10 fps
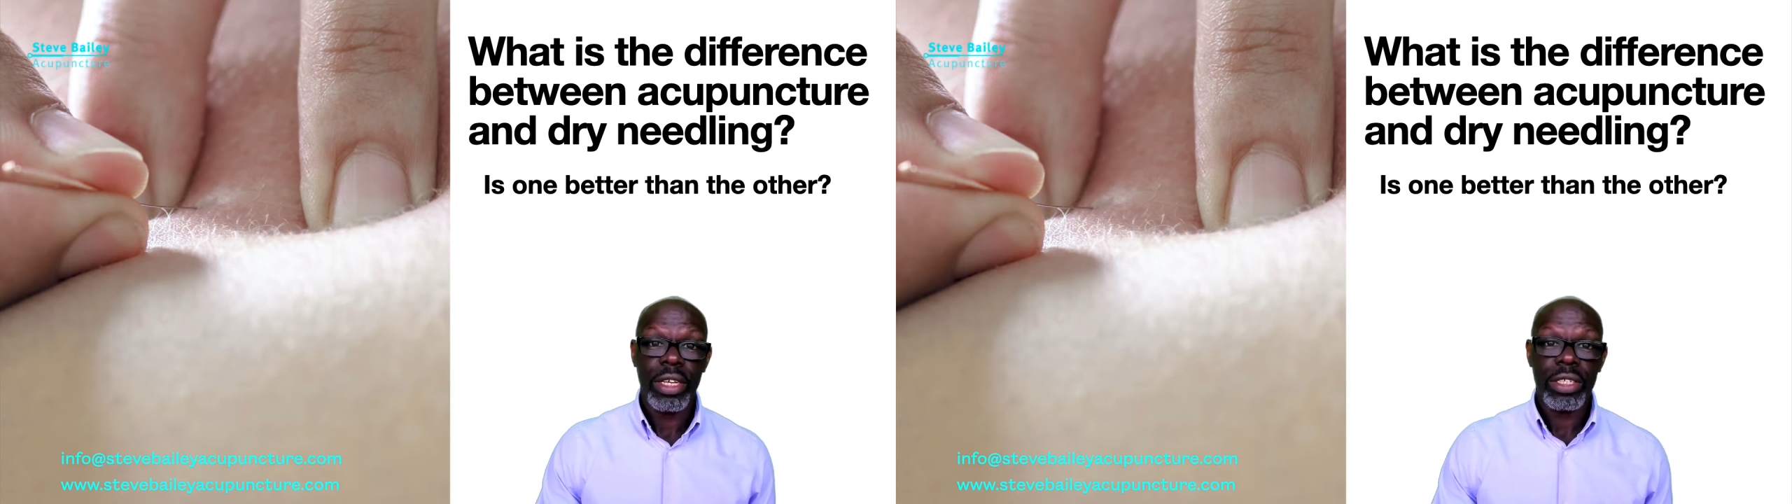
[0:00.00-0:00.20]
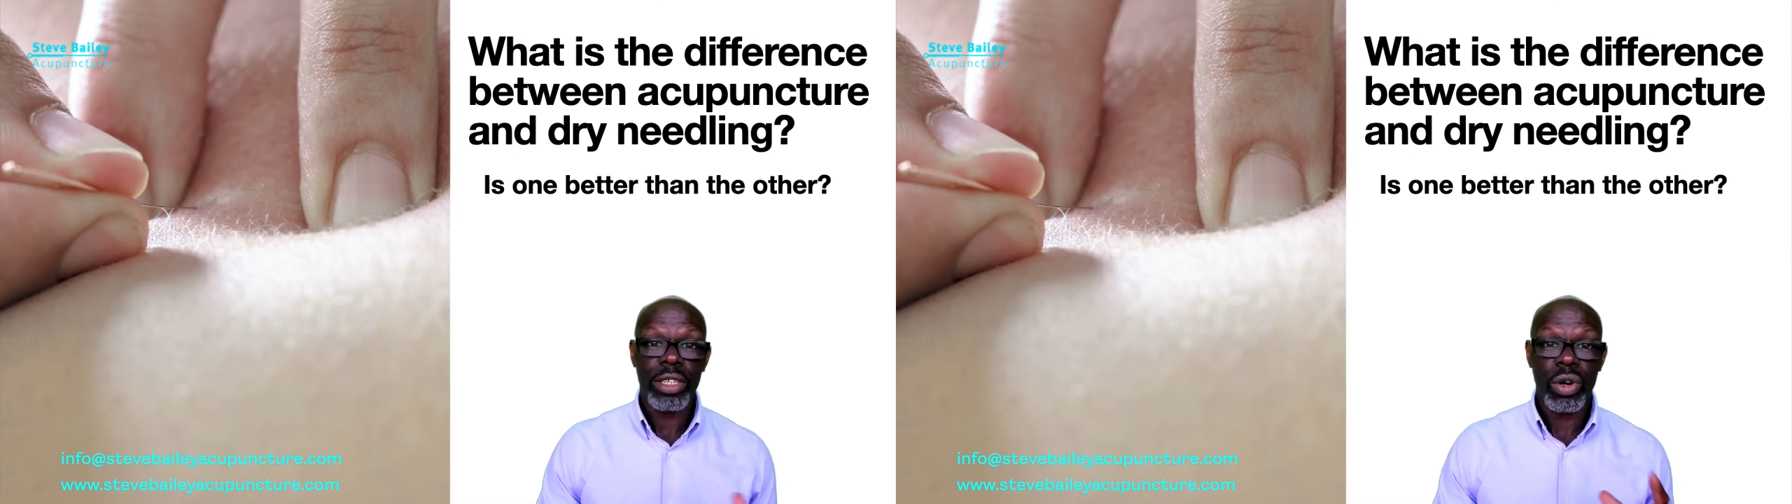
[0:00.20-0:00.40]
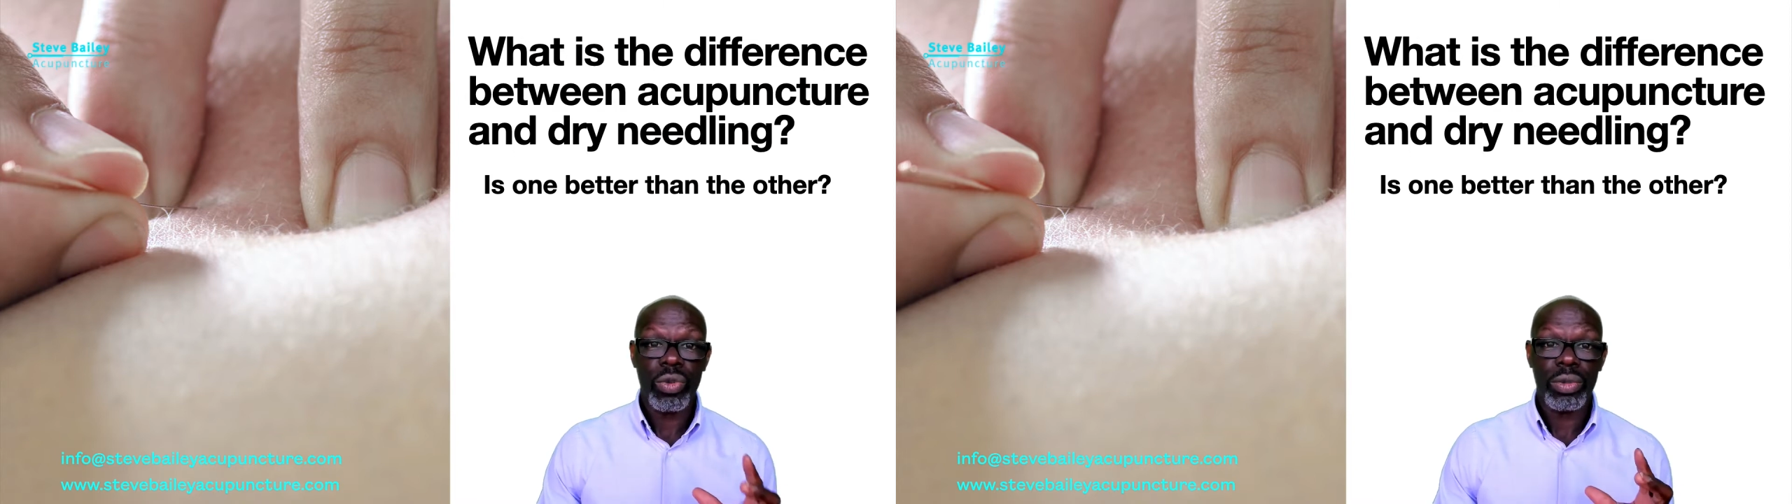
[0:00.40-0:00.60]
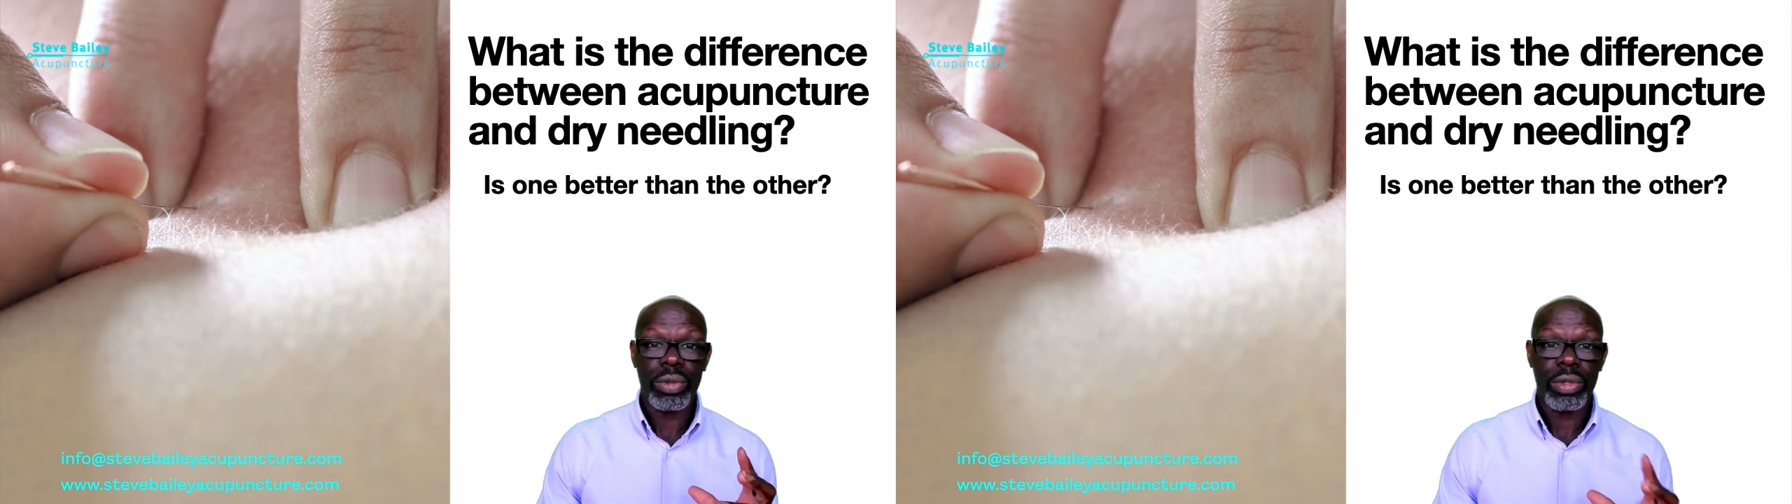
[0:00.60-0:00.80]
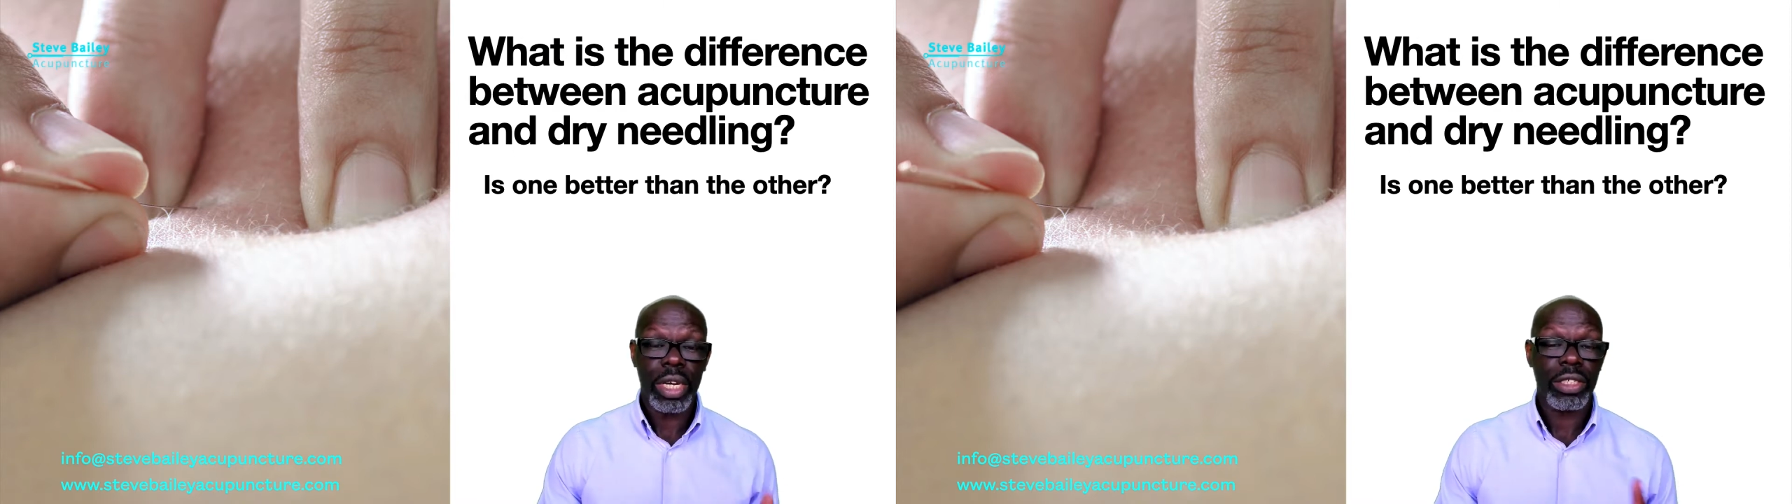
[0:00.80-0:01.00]
So
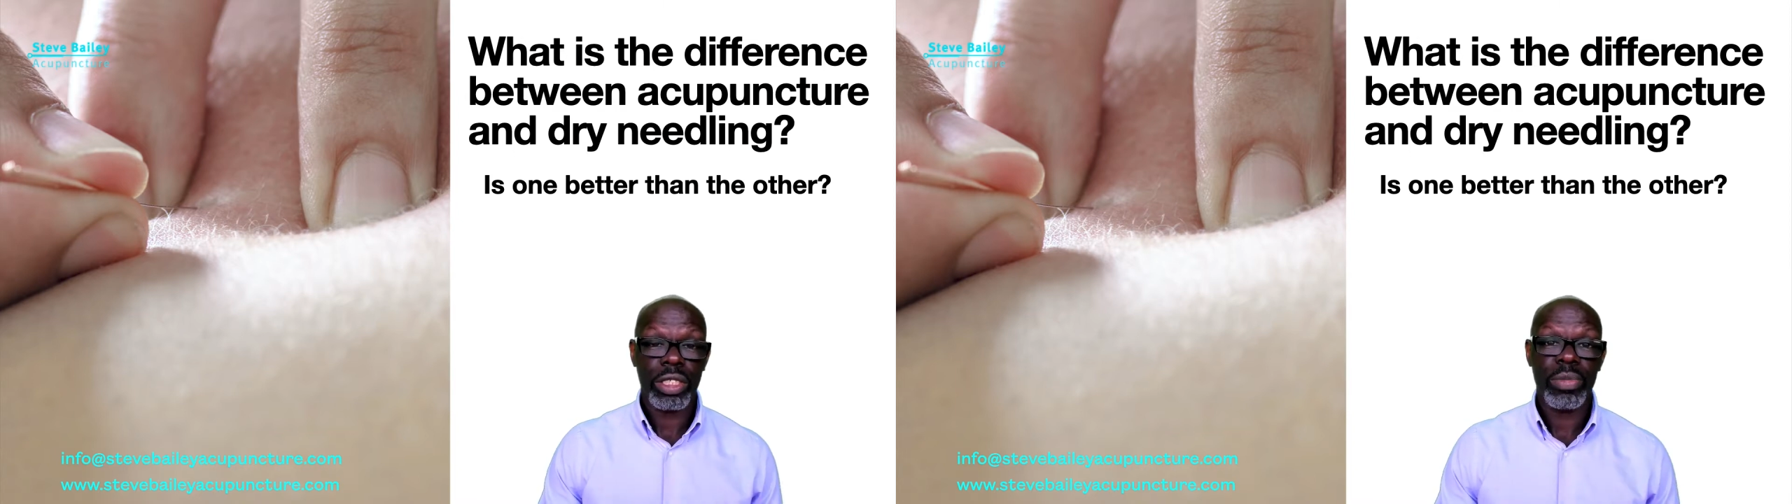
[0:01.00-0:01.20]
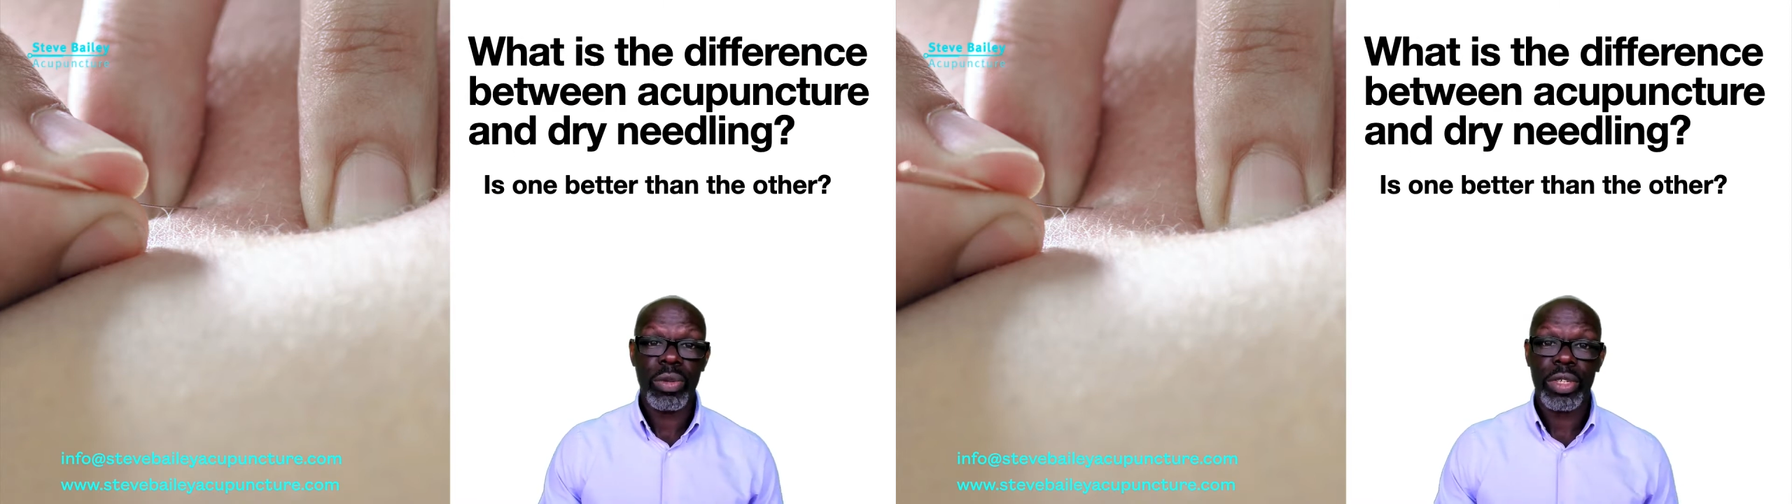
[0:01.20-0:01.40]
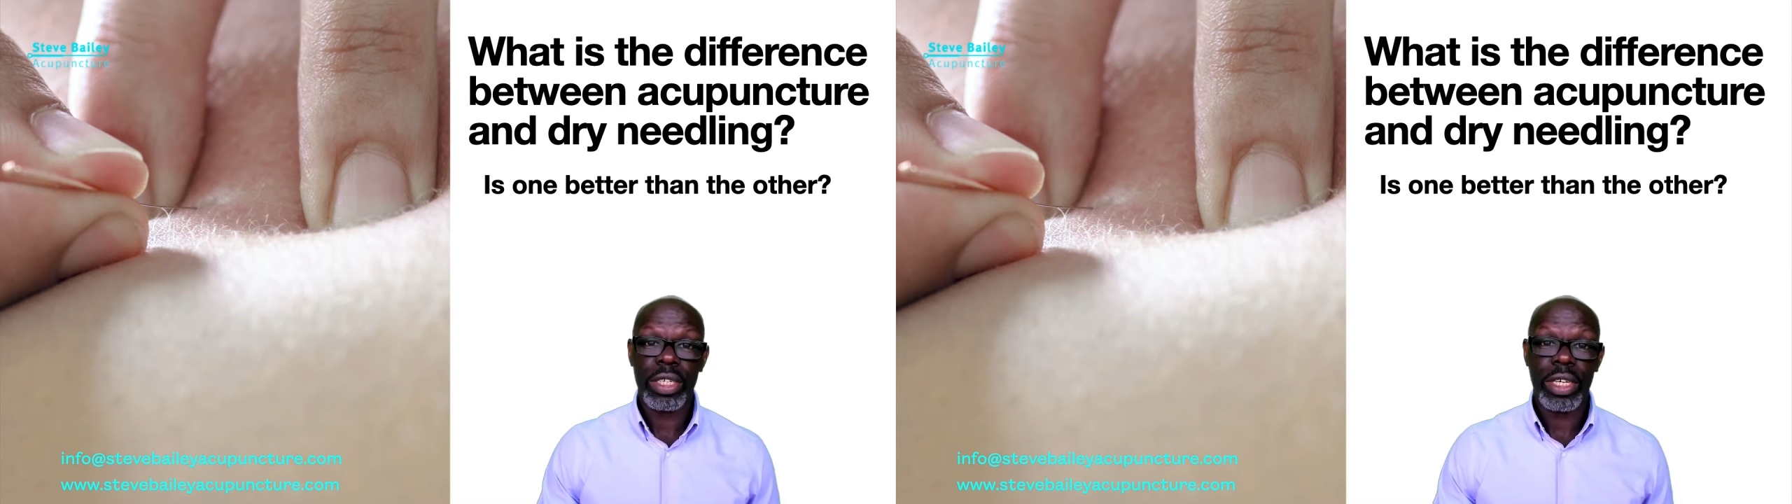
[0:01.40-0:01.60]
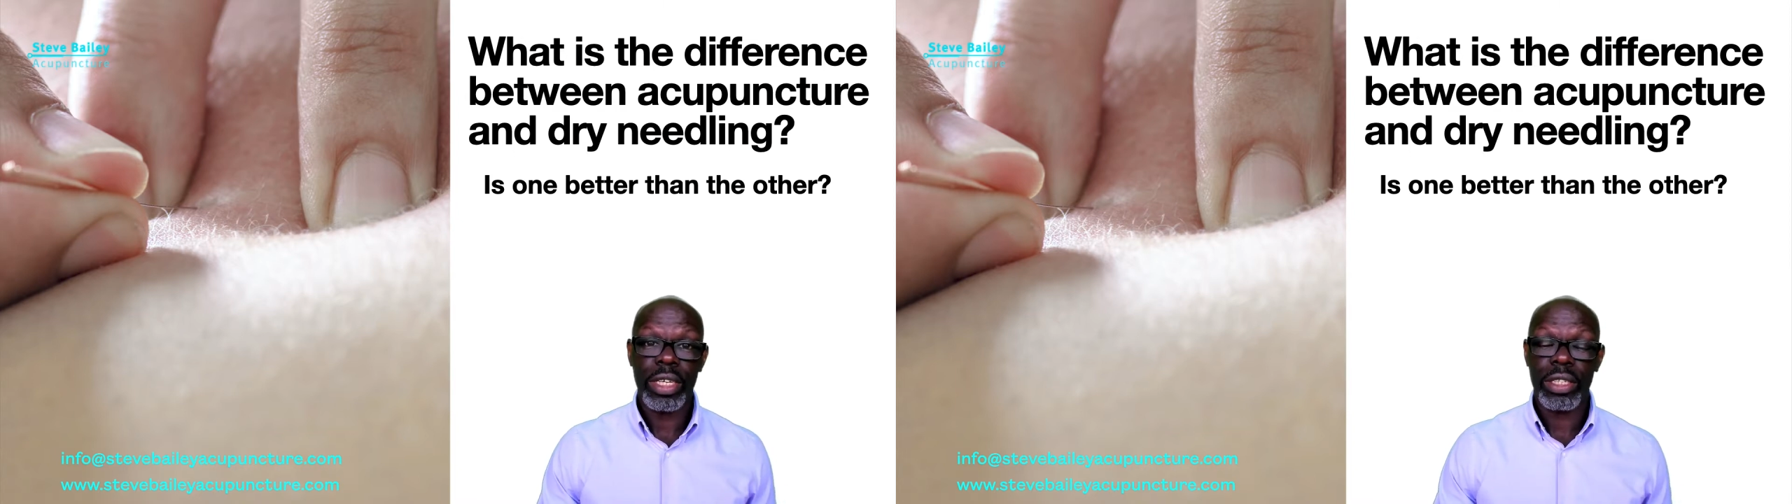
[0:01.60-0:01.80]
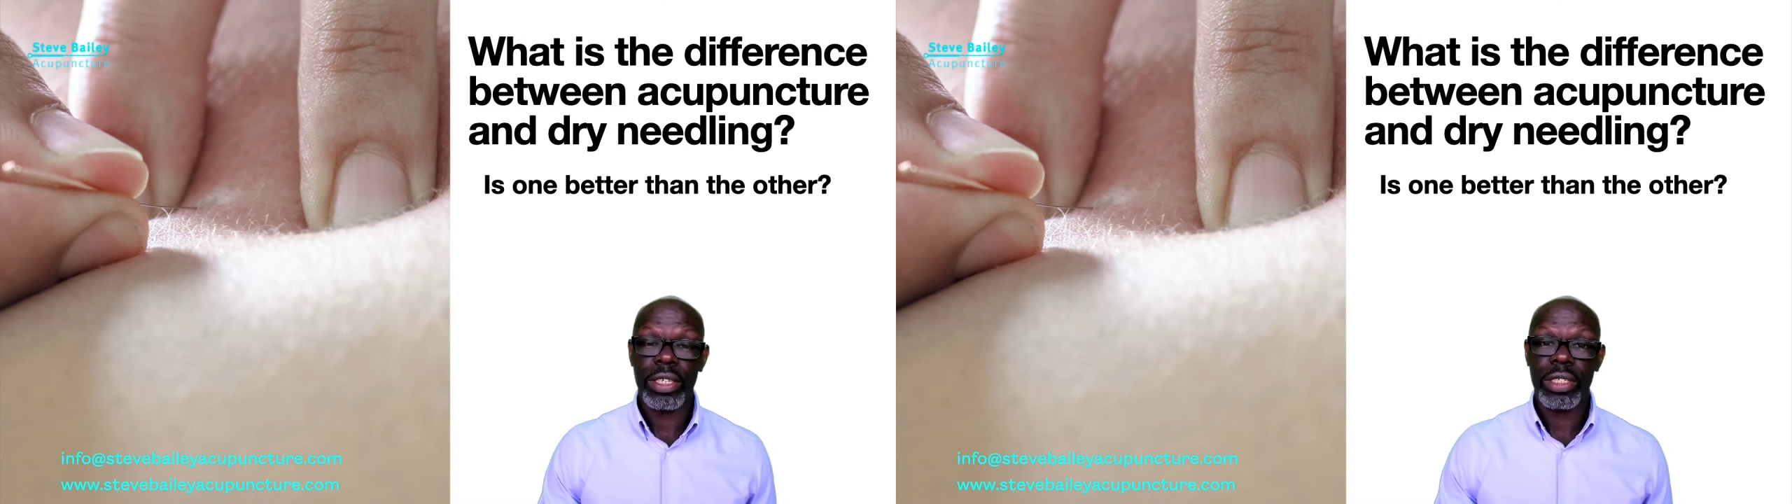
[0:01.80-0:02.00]
that's going to be one of the key
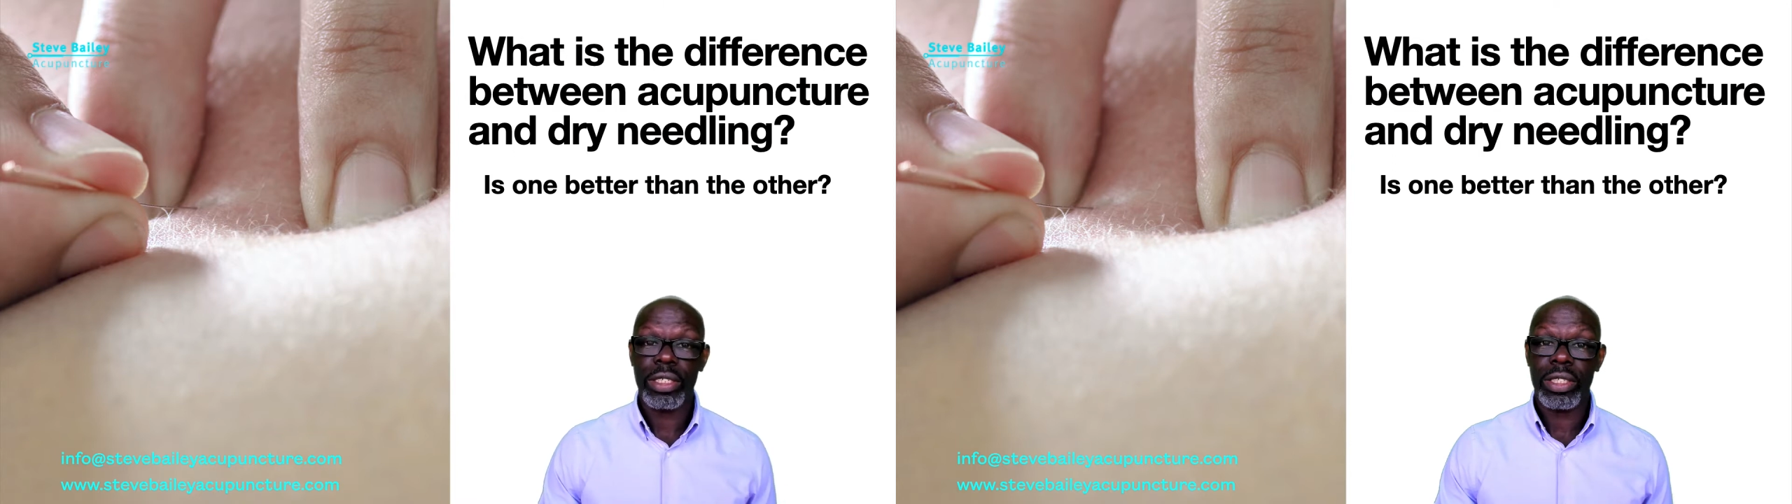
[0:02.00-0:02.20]
things